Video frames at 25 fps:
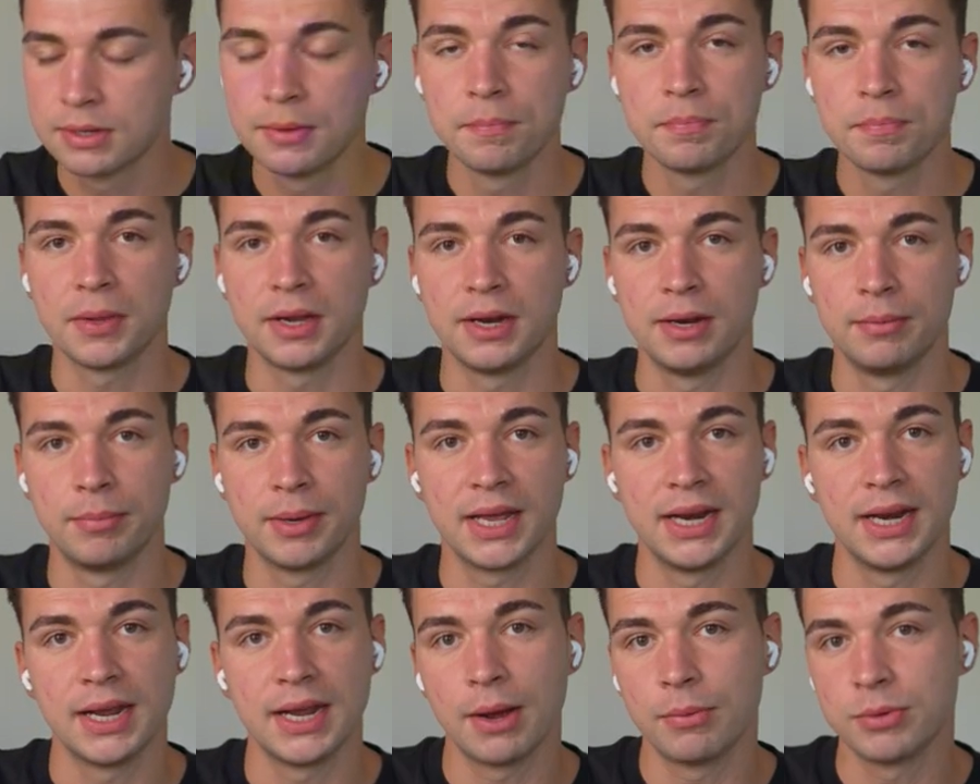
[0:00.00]
In the
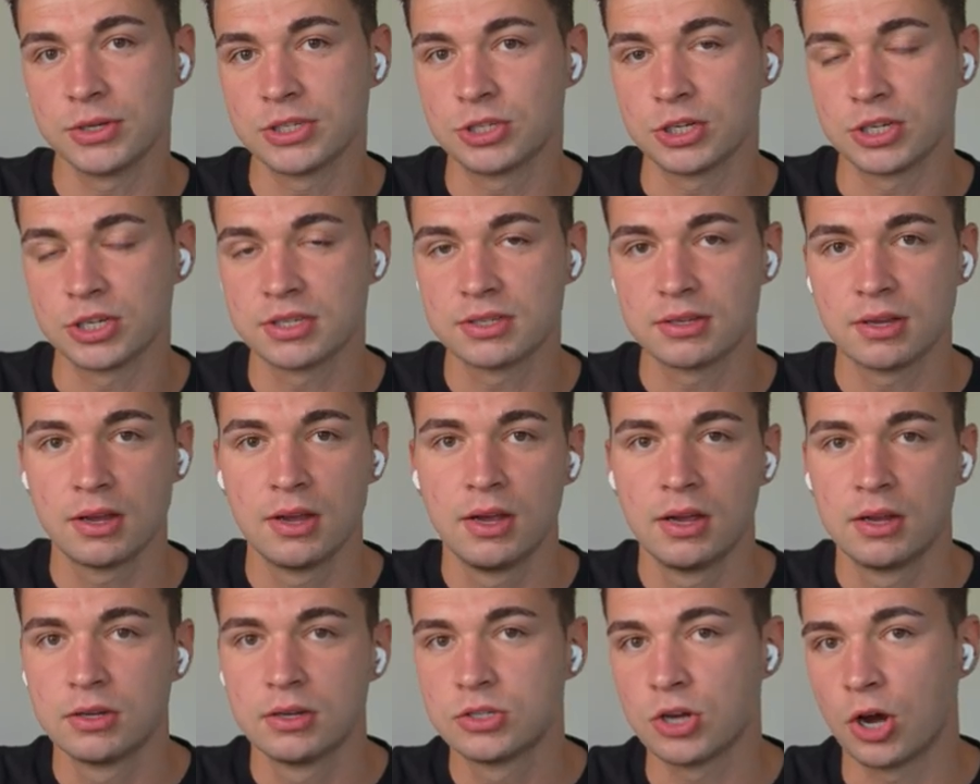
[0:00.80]
beginning, I was just
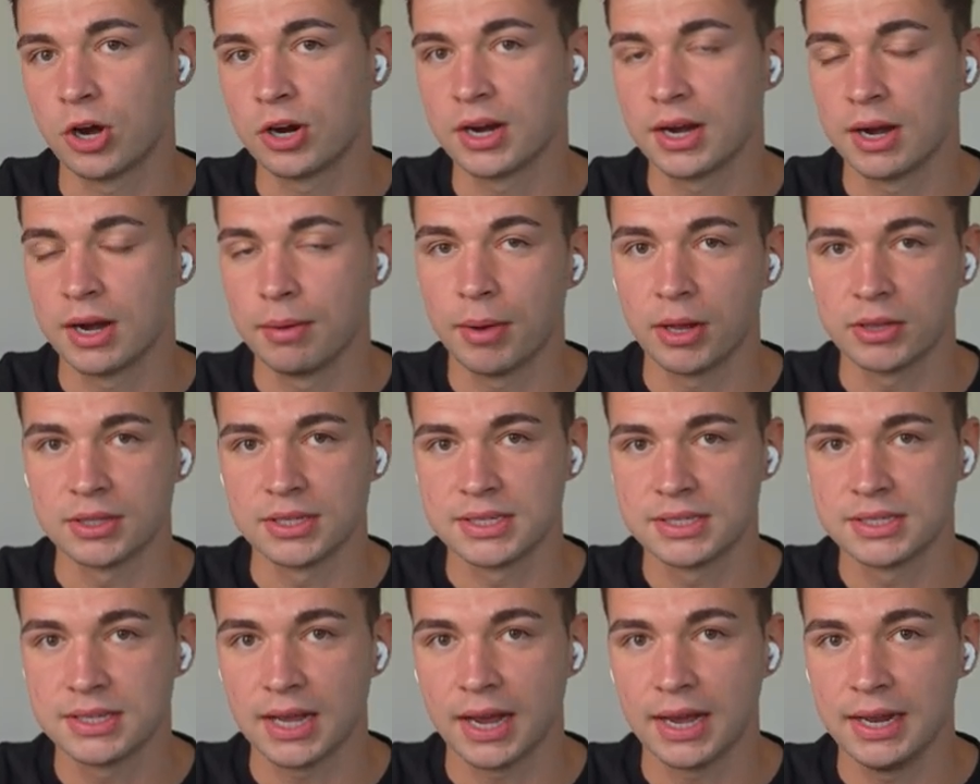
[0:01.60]
talking about the
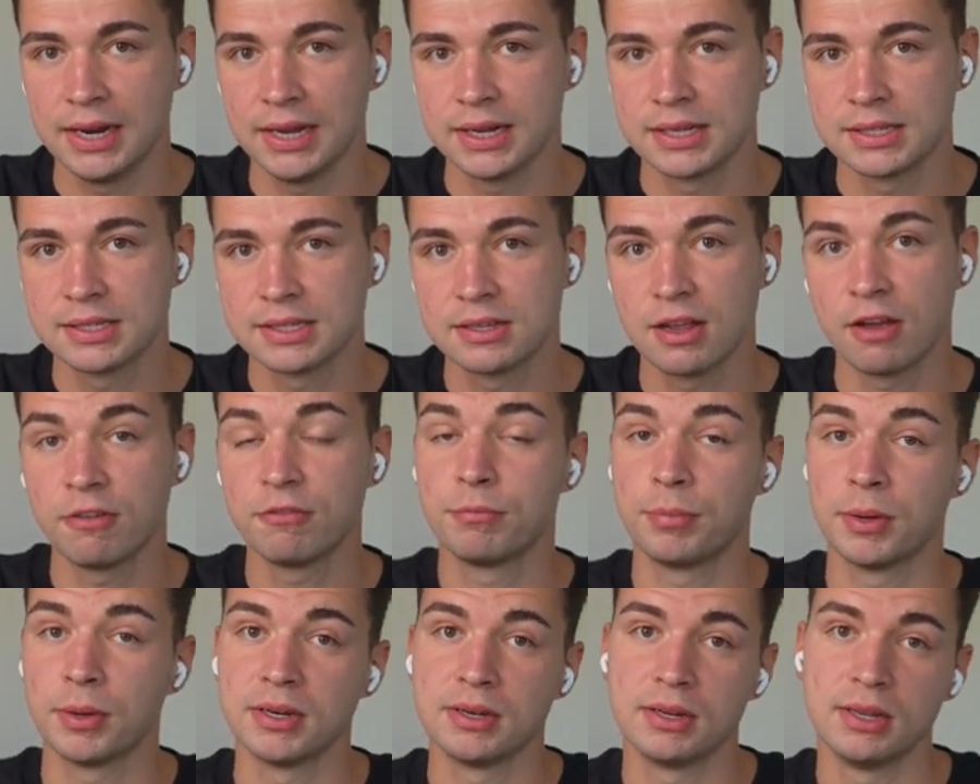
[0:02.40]
styling and stuff,
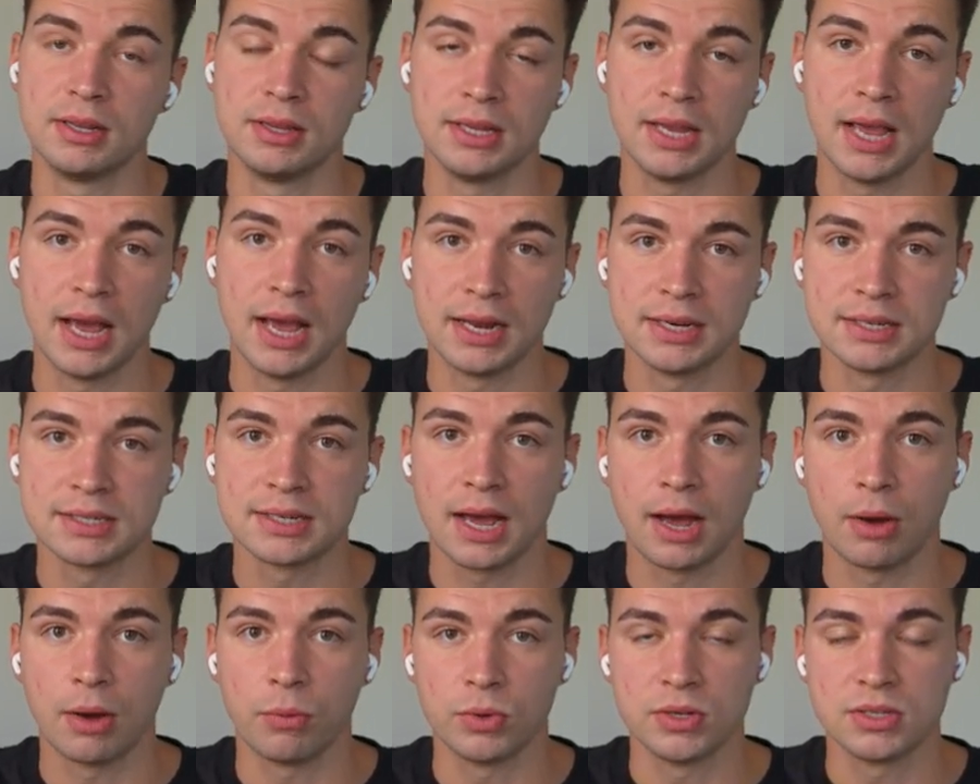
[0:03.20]
but in the end, I
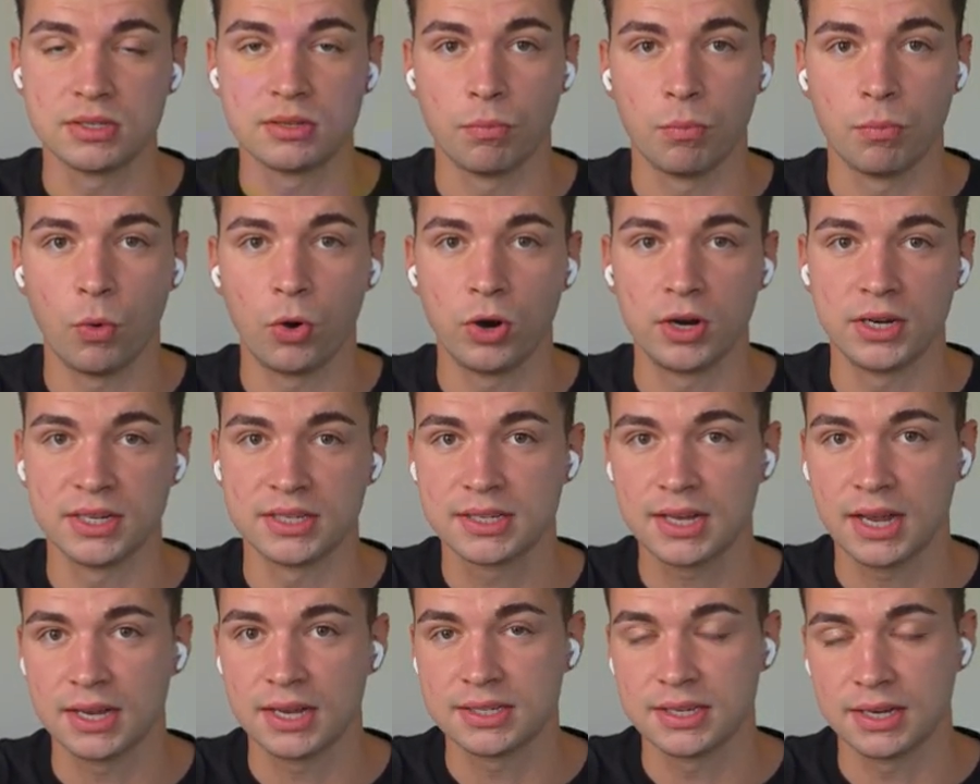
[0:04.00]
was more
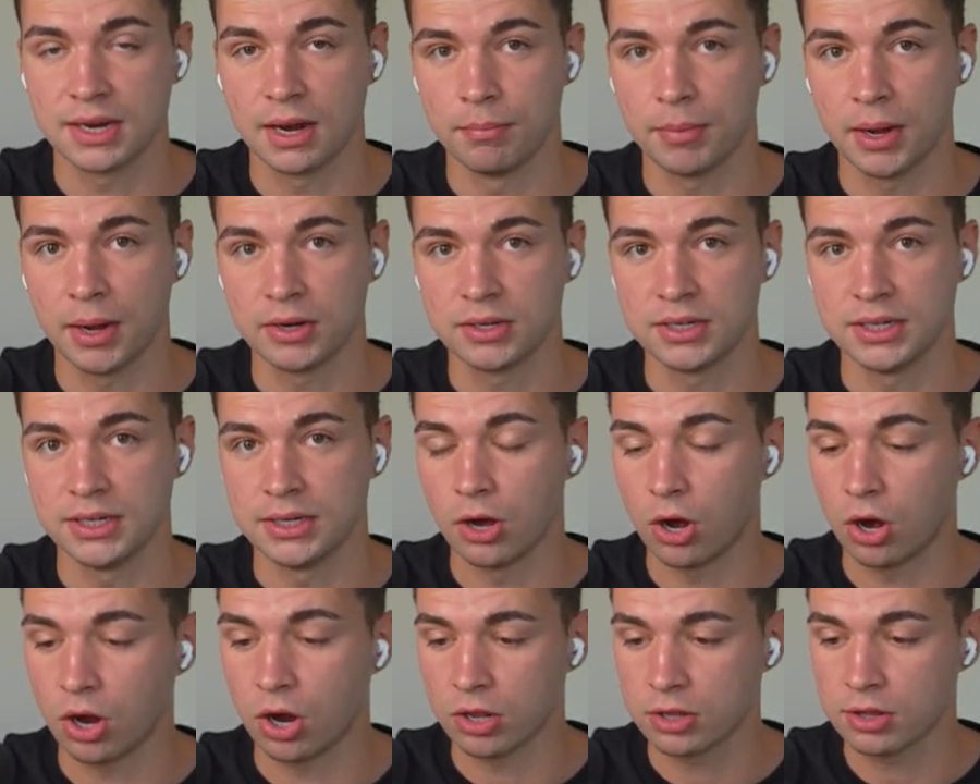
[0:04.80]
discussing about the
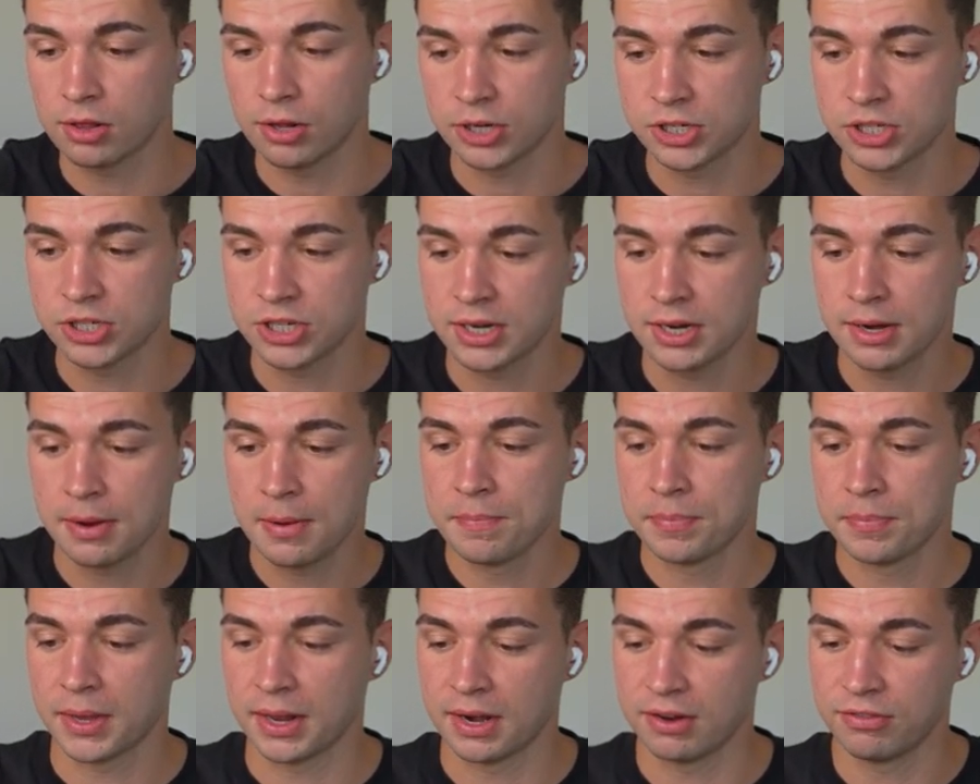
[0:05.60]
auth logic.
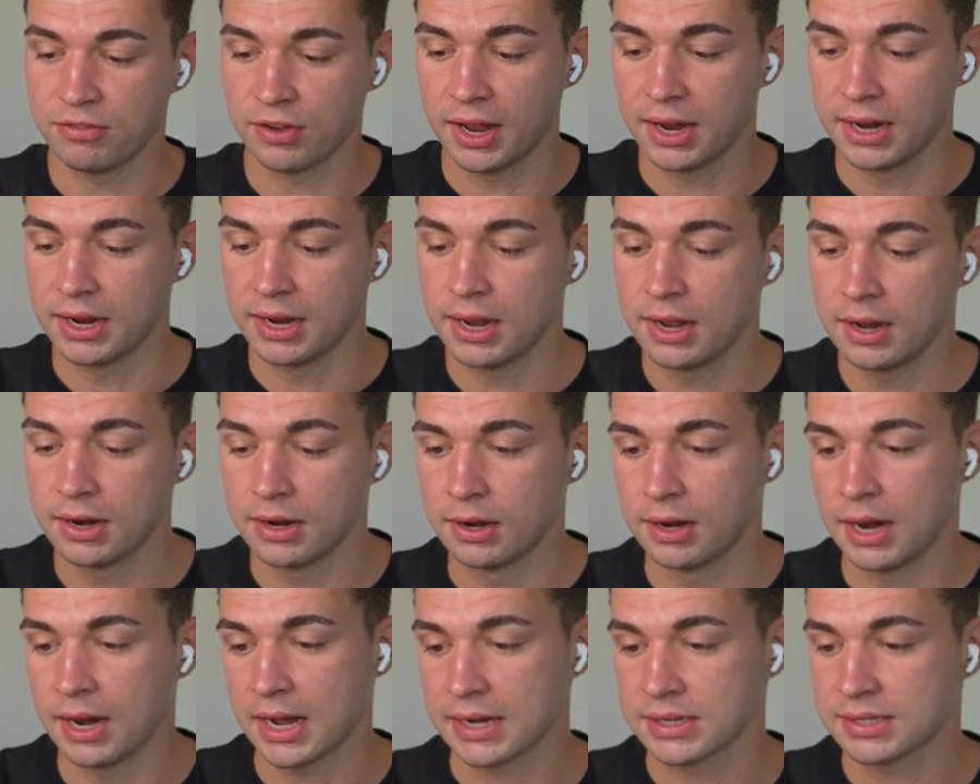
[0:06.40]
And if I
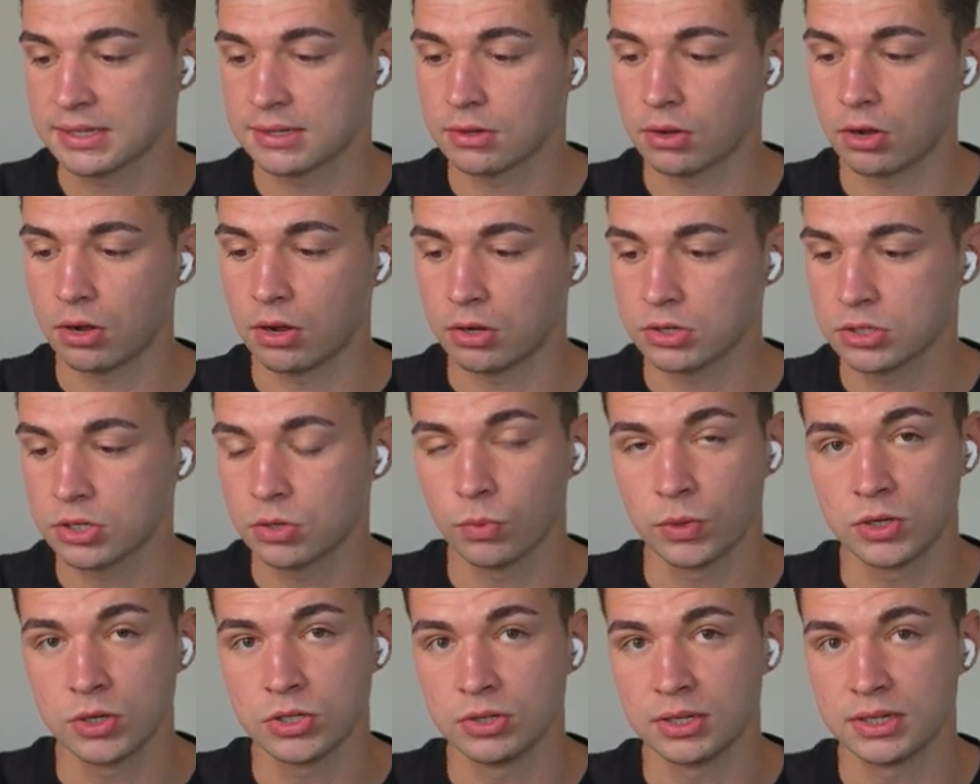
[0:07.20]
next also want
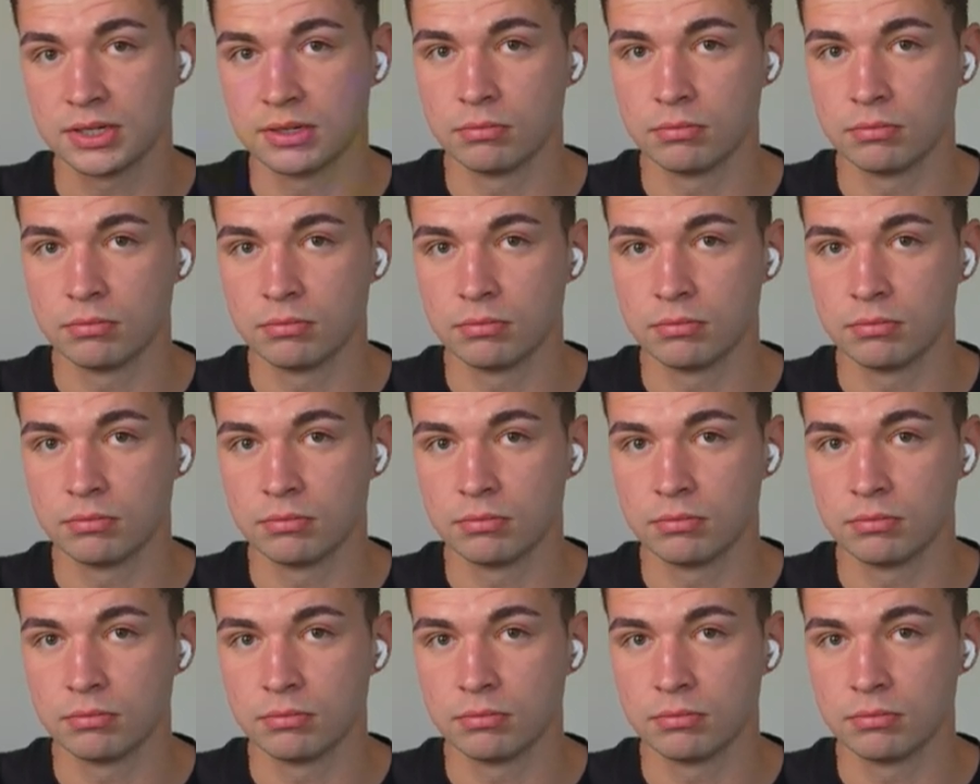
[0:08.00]
to